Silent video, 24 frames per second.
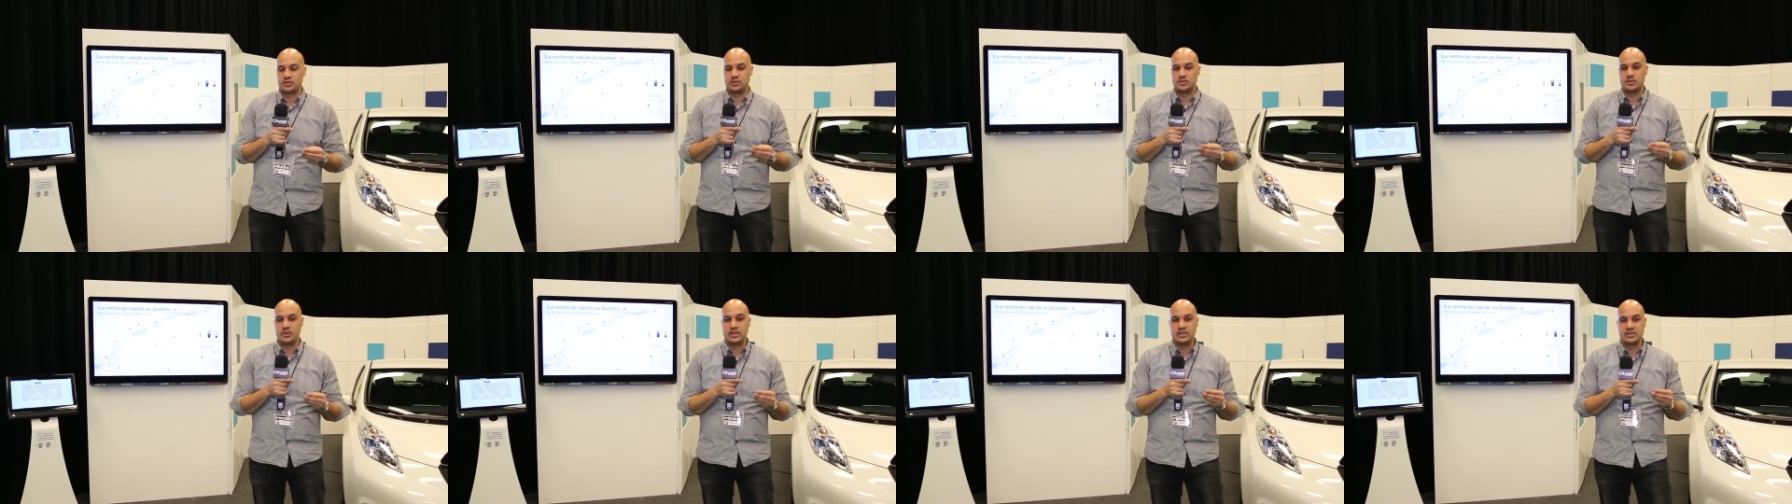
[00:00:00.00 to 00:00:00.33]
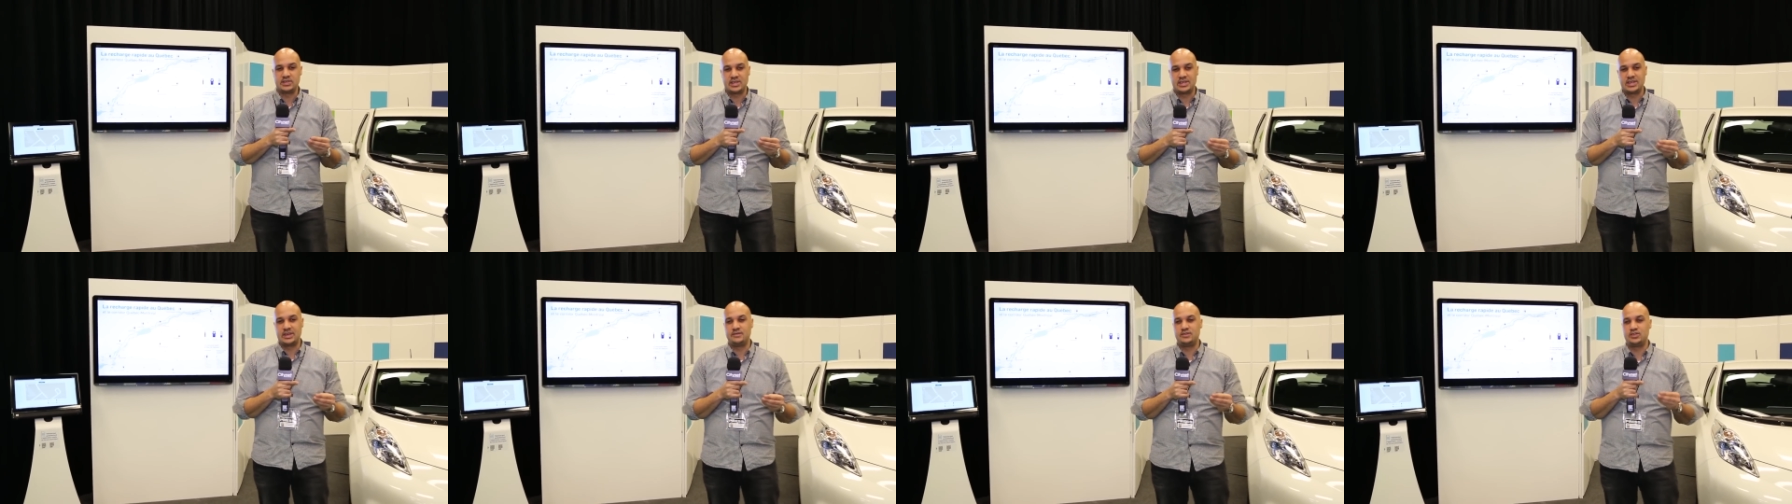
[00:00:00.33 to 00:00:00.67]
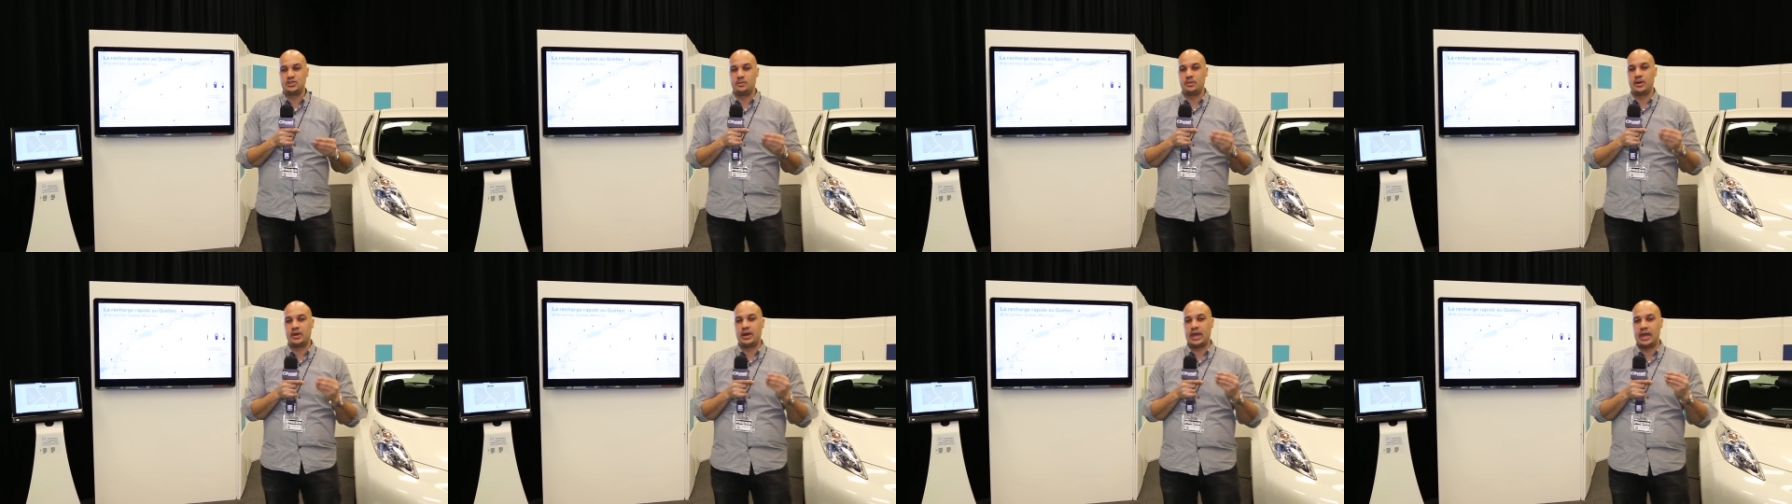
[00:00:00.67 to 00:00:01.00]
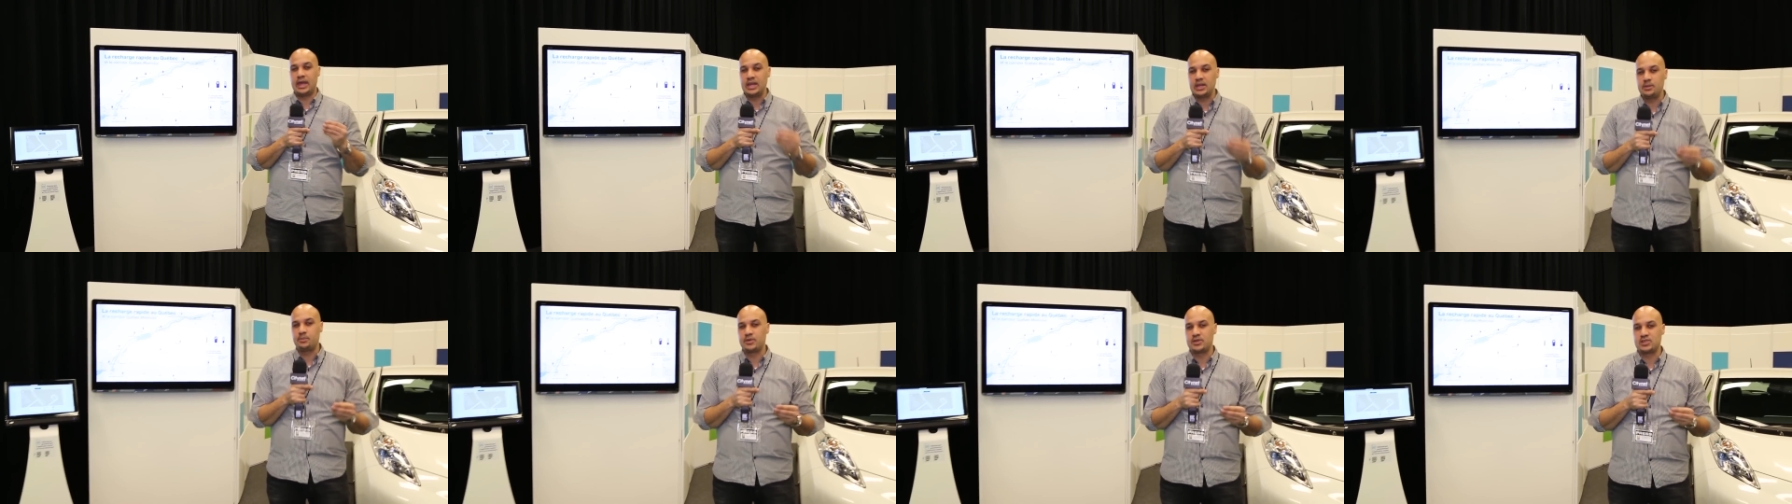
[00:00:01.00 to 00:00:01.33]
which means it gives you about
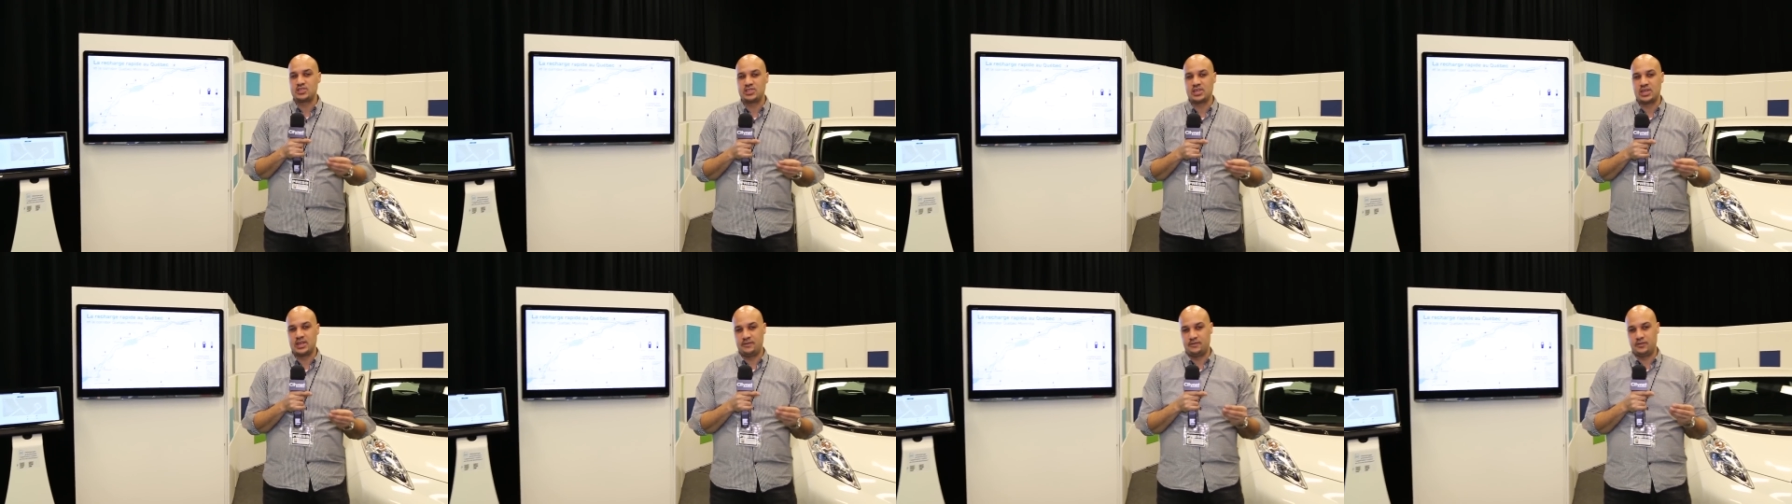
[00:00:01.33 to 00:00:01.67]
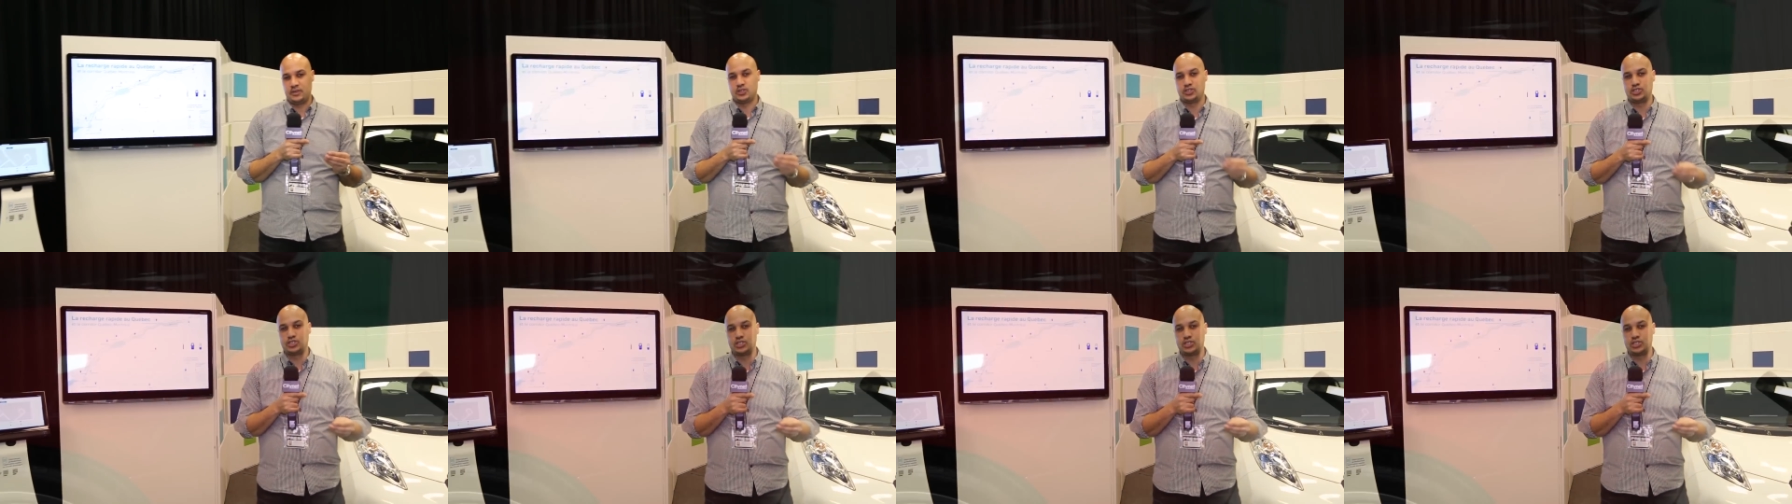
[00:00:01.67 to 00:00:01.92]
80% of your